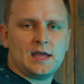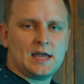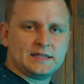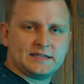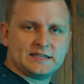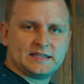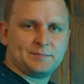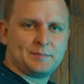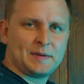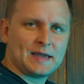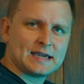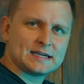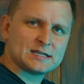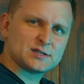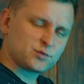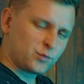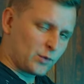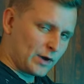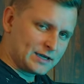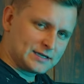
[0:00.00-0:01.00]
It's the
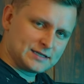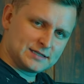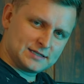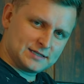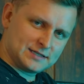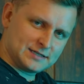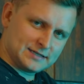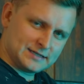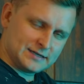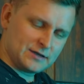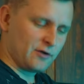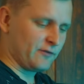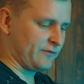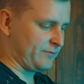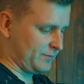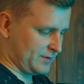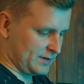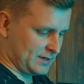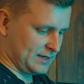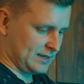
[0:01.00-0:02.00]
biggest waste of
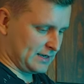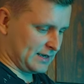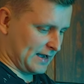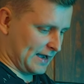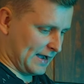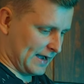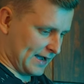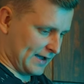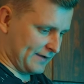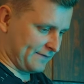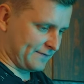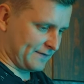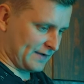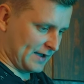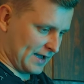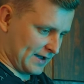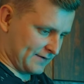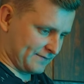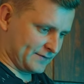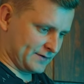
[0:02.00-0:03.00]
money I have
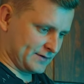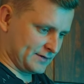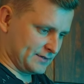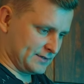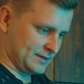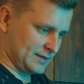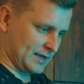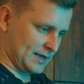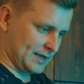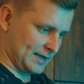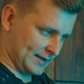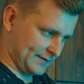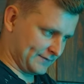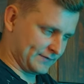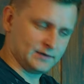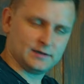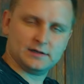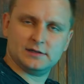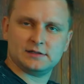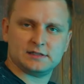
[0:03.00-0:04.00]
ever,
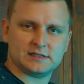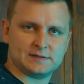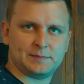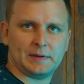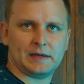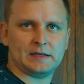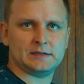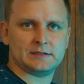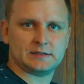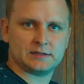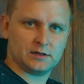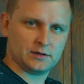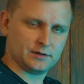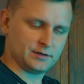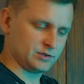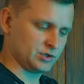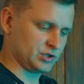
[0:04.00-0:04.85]
ever spent on a